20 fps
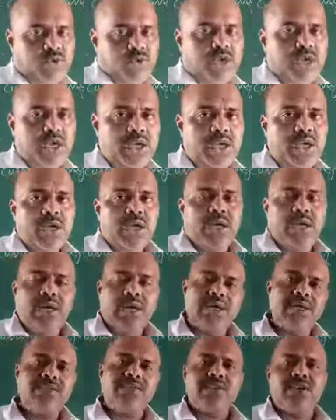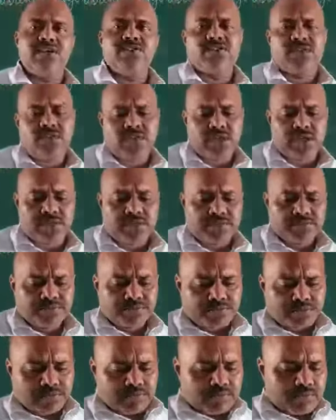Okay, let us consider
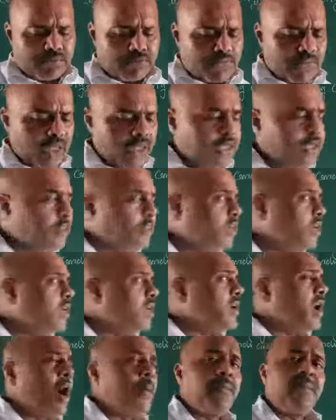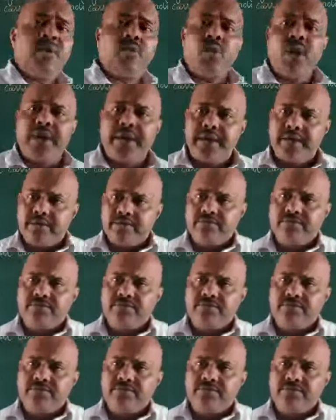a thick copper wire.